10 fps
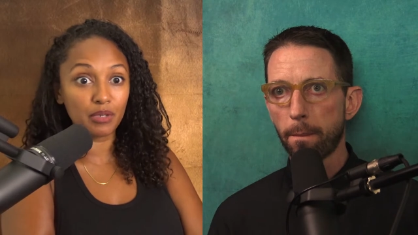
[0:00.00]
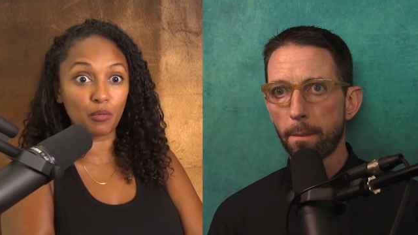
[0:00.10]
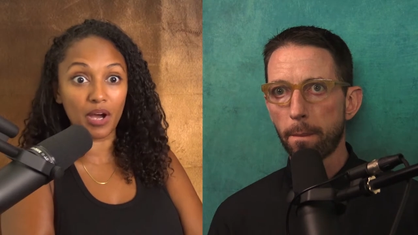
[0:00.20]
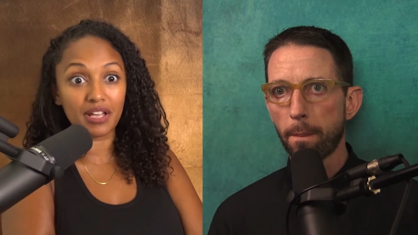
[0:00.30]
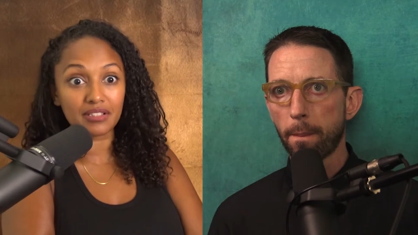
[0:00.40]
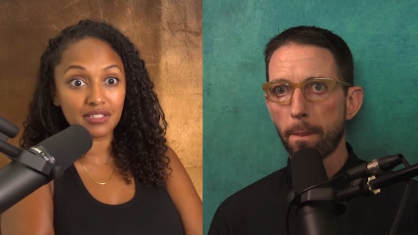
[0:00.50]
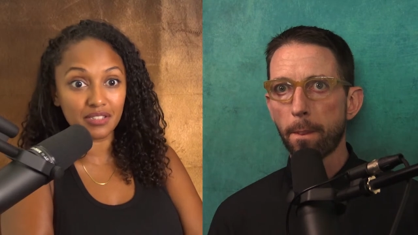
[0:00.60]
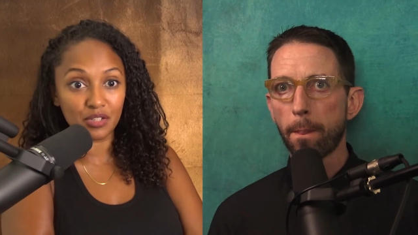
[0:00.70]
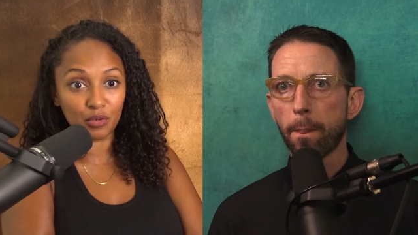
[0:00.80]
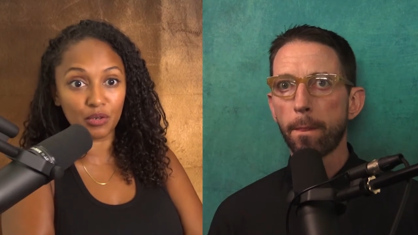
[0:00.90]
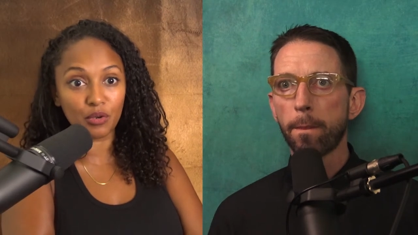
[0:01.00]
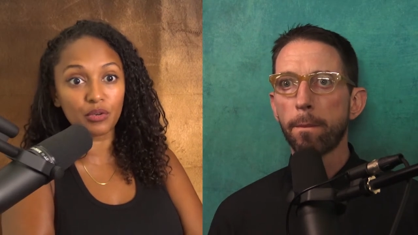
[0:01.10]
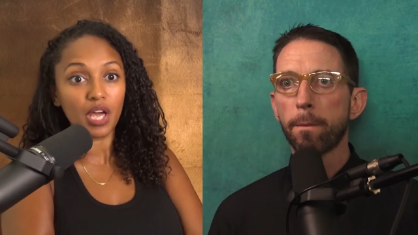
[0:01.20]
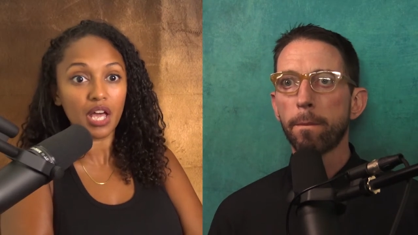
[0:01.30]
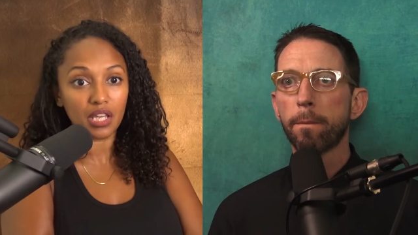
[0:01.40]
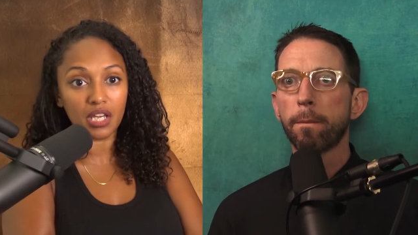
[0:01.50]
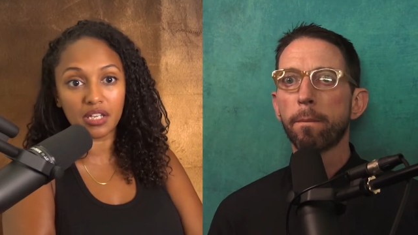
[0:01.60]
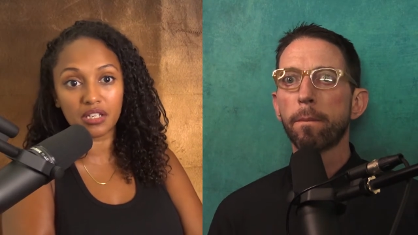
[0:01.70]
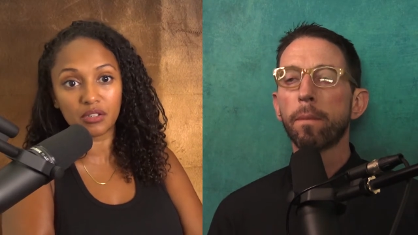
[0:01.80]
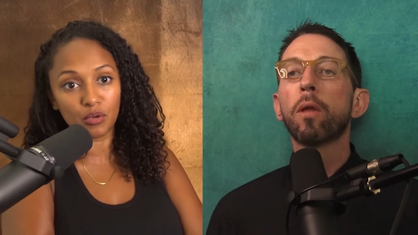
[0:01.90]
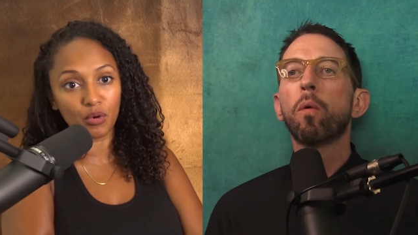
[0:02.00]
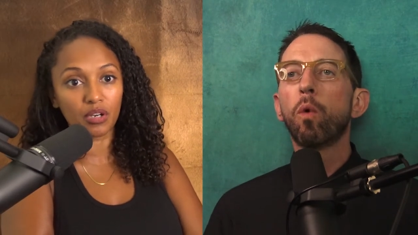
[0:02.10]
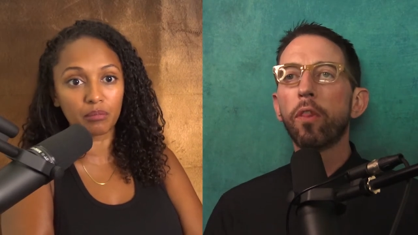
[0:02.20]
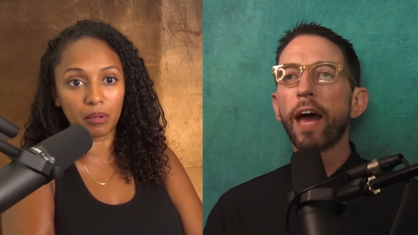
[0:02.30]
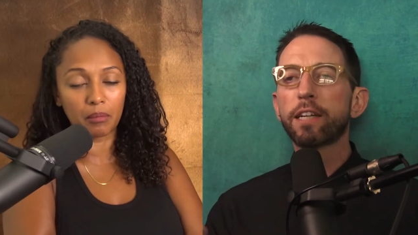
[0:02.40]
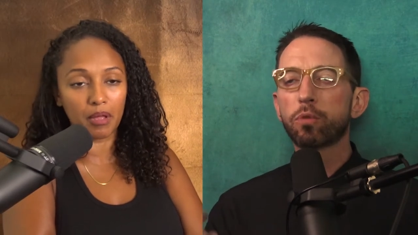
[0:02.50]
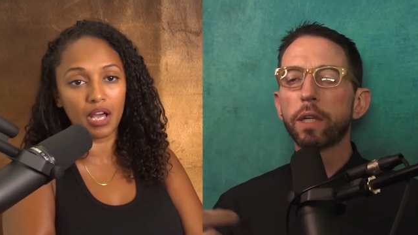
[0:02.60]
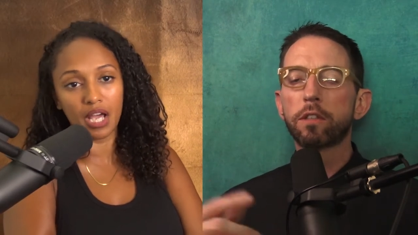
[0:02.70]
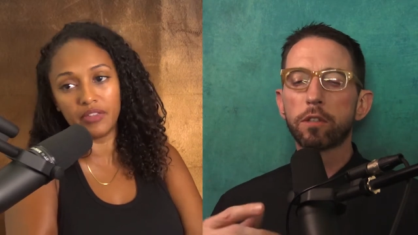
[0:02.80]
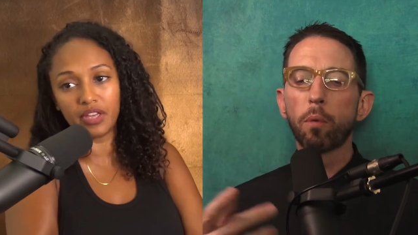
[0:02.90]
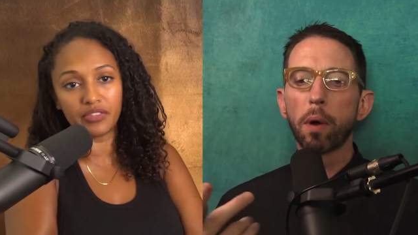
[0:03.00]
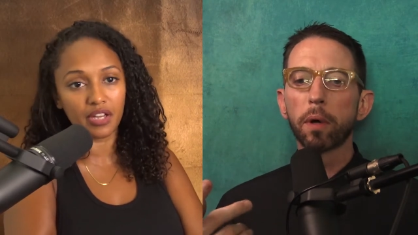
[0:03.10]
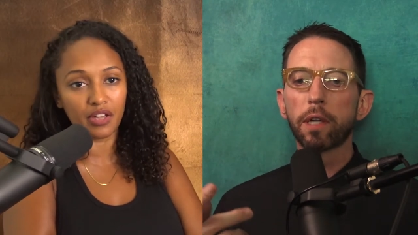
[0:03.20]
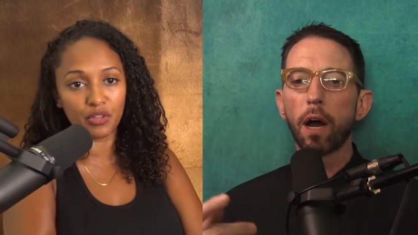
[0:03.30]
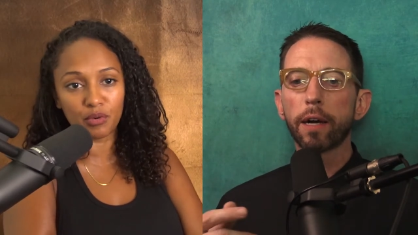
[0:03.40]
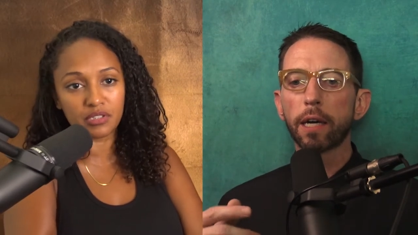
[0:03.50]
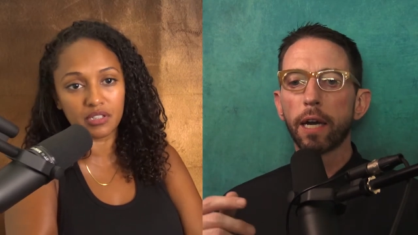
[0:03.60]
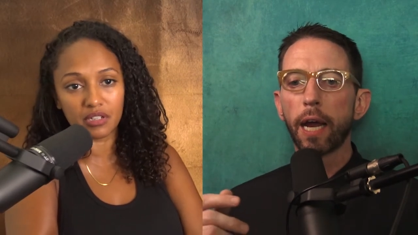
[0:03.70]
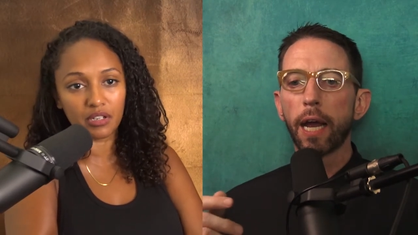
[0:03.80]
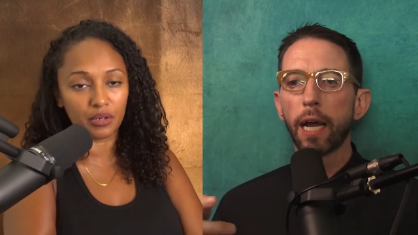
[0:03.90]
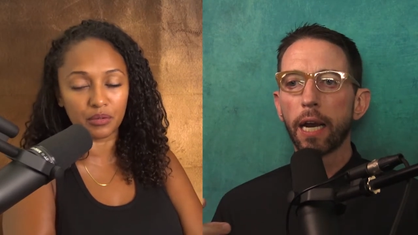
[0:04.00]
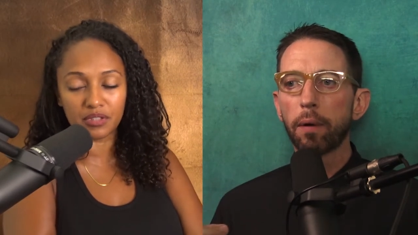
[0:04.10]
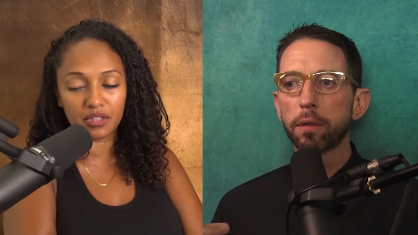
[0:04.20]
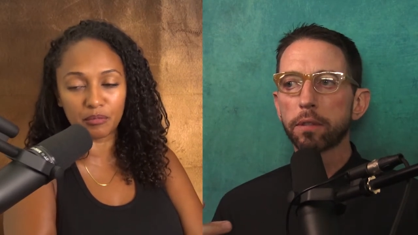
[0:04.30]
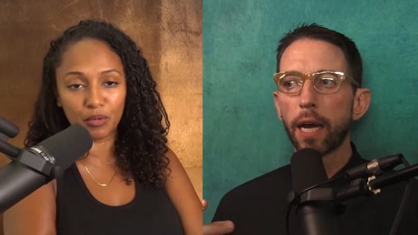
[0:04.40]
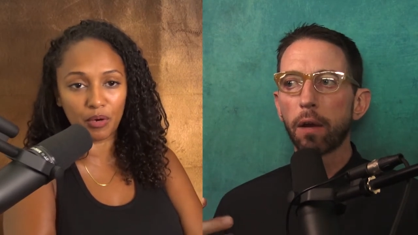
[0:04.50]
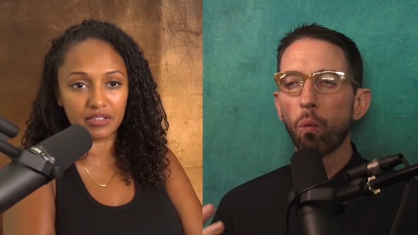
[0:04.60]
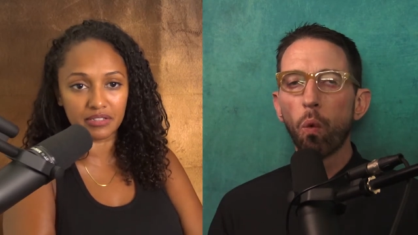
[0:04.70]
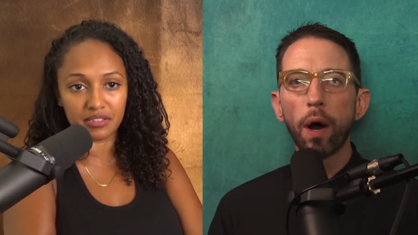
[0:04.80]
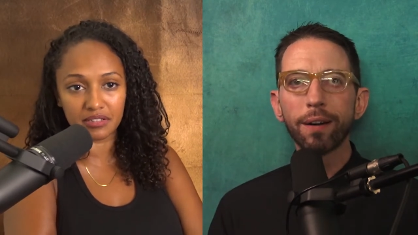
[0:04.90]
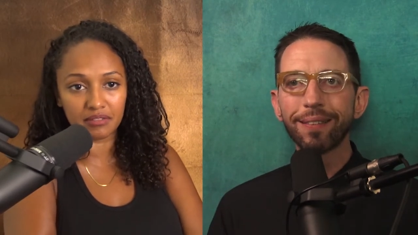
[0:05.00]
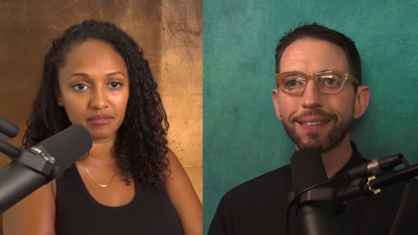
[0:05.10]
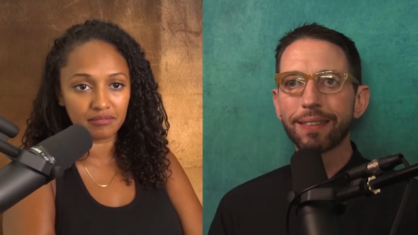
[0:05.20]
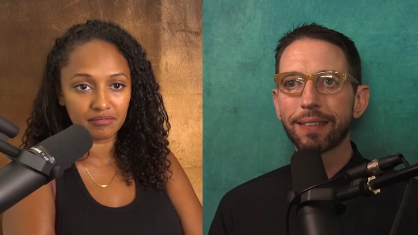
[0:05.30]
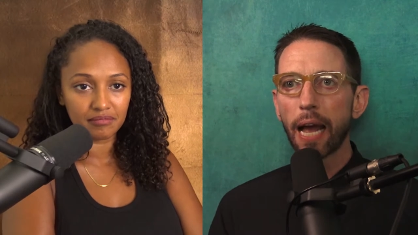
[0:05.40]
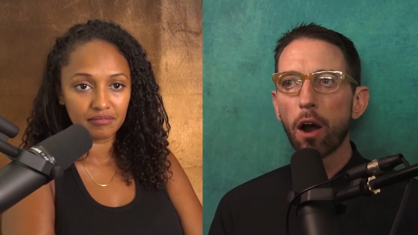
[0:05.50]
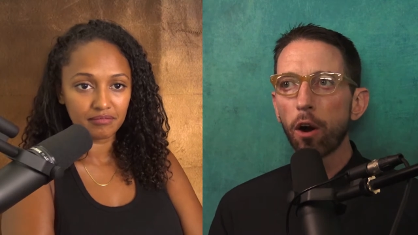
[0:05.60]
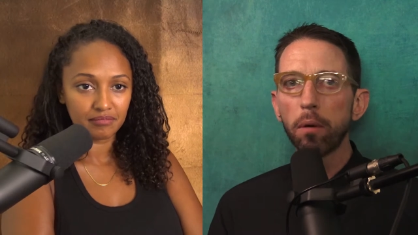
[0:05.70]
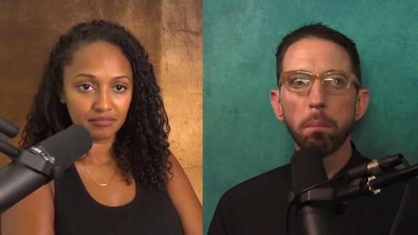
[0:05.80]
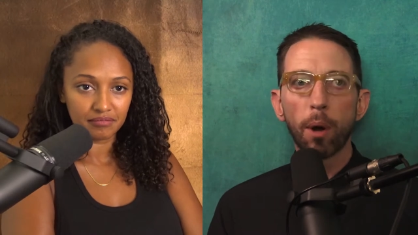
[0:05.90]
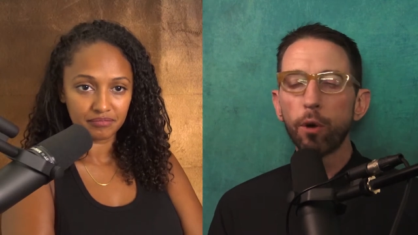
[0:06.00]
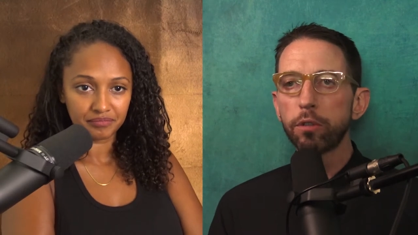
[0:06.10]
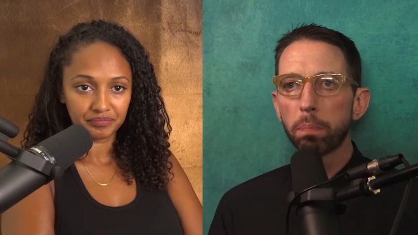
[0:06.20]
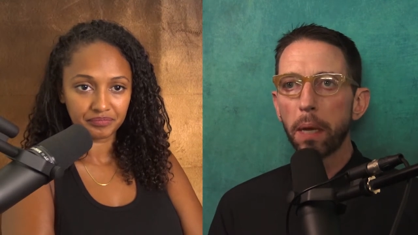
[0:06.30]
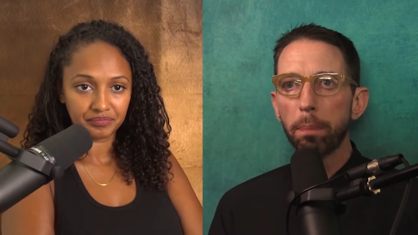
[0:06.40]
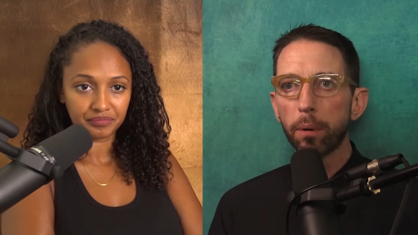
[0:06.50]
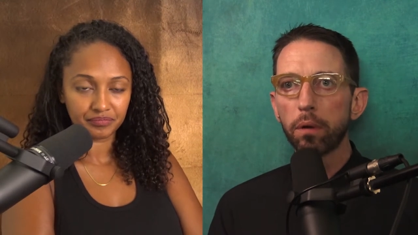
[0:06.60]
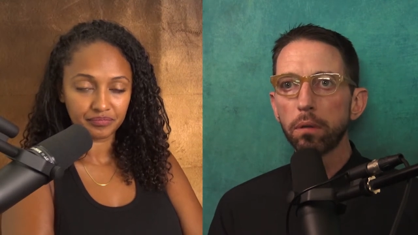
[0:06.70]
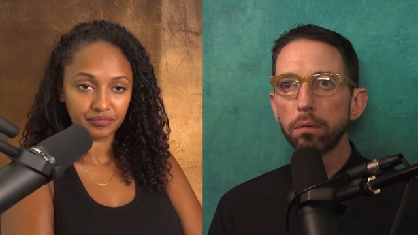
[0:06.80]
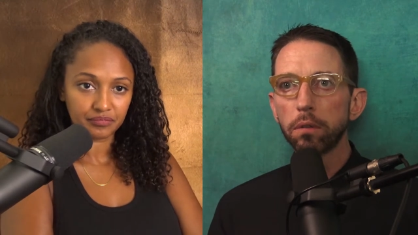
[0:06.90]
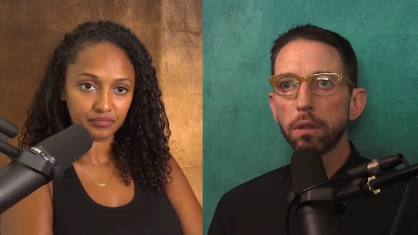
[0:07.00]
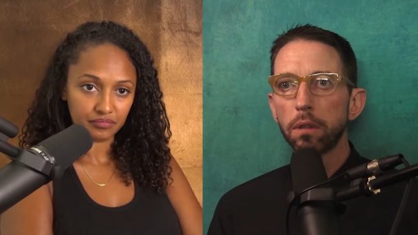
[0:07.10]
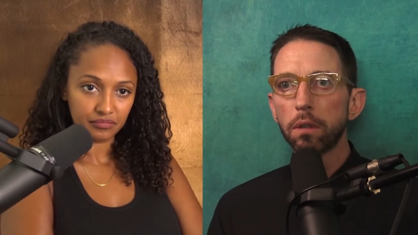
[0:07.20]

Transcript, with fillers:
Speaker 1: Midwest. You know, it'll go to L A, New York,
Speaker 2: well, that's blah, blah. What, so and then we were the other one's going to go to the like, Midwest. What are the sta aren't most people